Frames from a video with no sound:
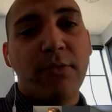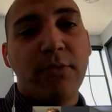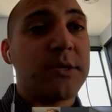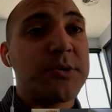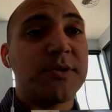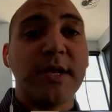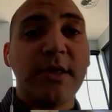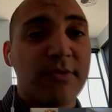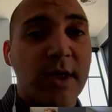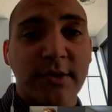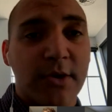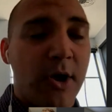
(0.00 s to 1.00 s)
Really, it doesn't
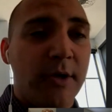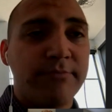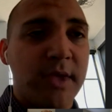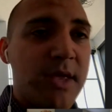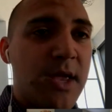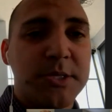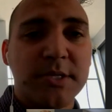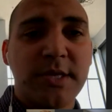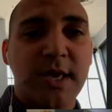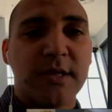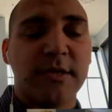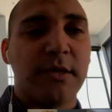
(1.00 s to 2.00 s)
introduce any threads at all.
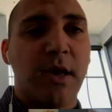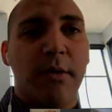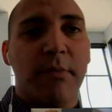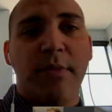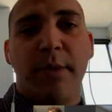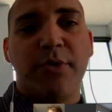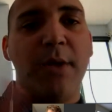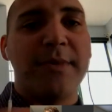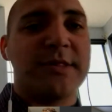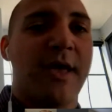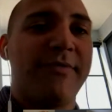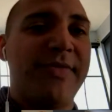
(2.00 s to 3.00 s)
It just takes a
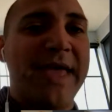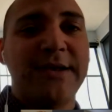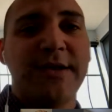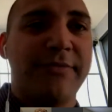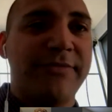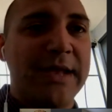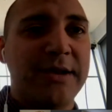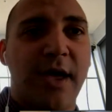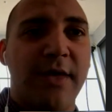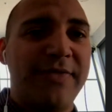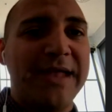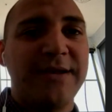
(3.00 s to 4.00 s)
promise.then
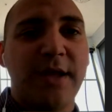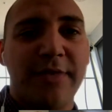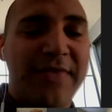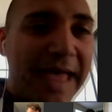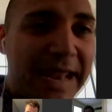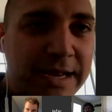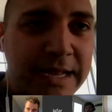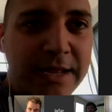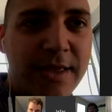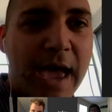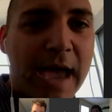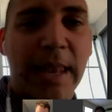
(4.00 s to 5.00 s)

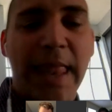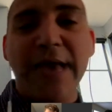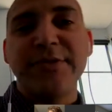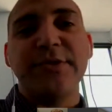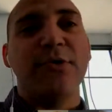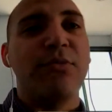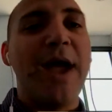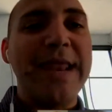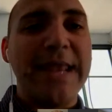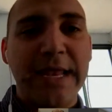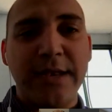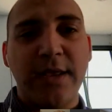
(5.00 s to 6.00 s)
and allows you to
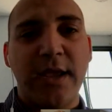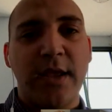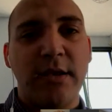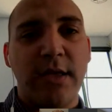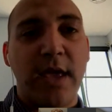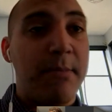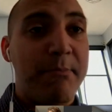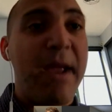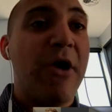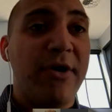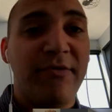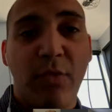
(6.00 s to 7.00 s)
write it in an
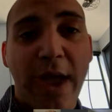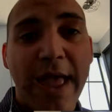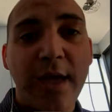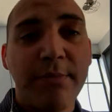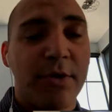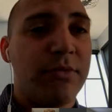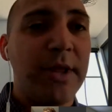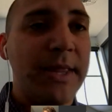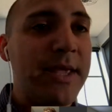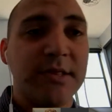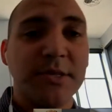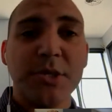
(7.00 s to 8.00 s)
imperative way, but
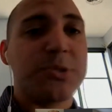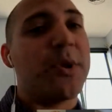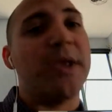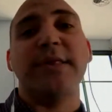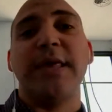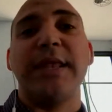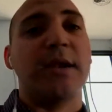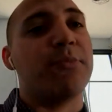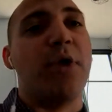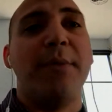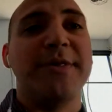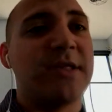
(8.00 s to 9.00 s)
really it's just translating into
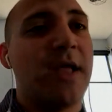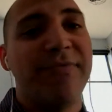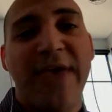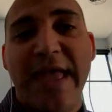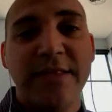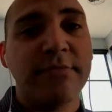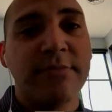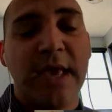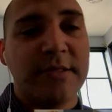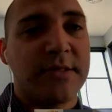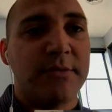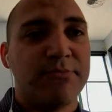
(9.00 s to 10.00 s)
promise.then,
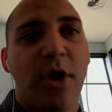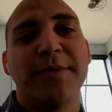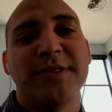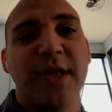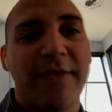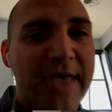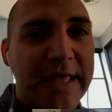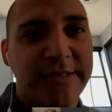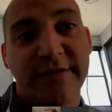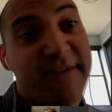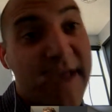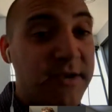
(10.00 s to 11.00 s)
nested
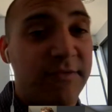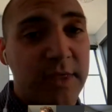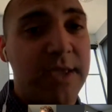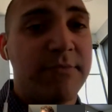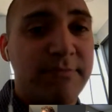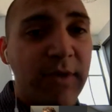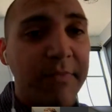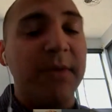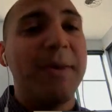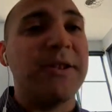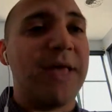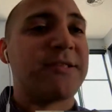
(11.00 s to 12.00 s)
promise.thens effectively.
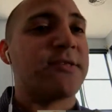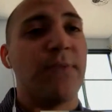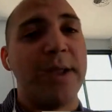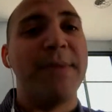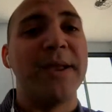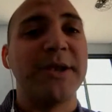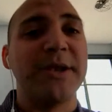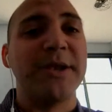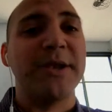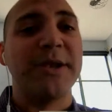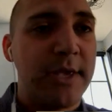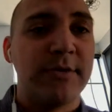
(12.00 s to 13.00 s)
That's the right
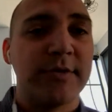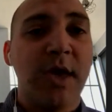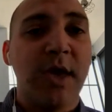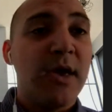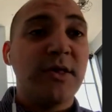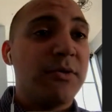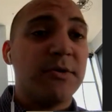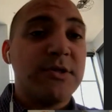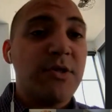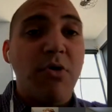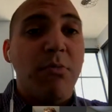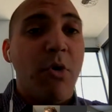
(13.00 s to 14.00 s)
mental model to use.
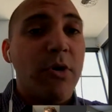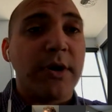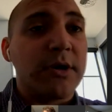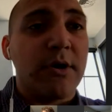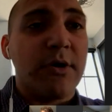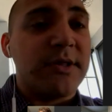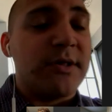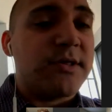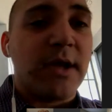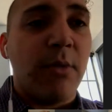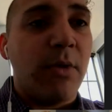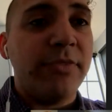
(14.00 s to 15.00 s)
So there's no more
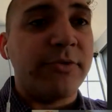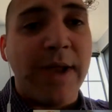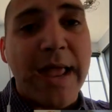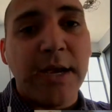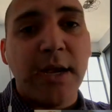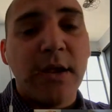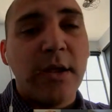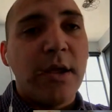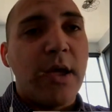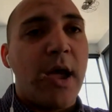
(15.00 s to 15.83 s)
concurrency. You still got one thread.